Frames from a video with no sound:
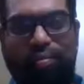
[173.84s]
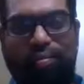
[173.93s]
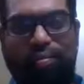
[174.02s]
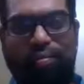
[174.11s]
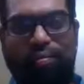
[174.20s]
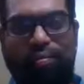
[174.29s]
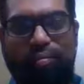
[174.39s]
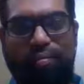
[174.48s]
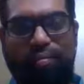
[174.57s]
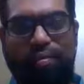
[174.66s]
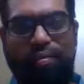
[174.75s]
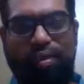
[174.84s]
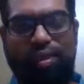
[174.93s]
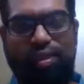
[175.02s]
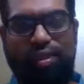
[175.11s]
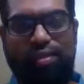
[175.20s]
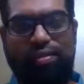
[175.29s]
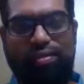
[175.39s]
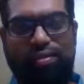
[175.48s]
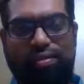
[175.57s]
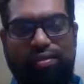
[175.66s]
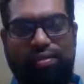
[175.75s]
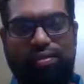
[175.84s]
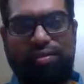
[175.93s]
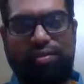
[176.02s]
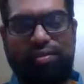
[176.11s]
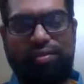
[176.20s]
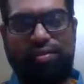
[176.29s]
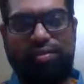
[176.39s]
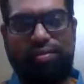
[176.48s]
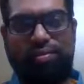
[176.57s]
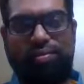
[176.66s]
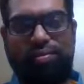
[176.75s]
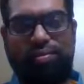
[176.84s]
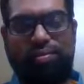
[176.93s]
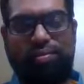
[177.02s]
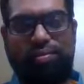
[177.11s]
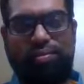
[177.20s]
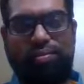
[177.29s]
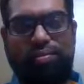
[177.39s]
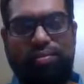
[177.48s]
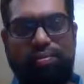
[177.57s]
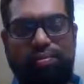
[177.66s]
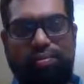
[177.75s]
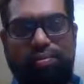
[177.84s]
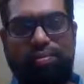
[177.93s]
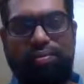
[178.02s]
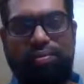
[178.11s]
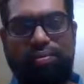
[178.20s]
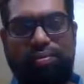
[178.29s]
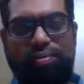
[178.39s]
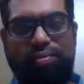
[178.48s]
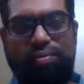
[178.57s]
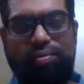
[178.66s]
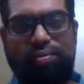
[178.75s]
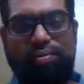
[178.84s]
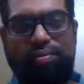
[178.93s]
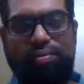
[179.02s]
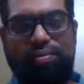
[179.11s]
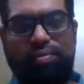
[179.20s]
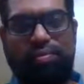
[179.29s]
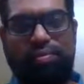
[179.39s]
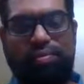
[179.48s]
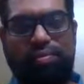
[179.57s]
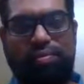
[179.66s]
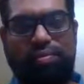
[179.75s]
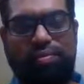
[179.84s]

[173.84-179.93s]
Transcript: [no speech]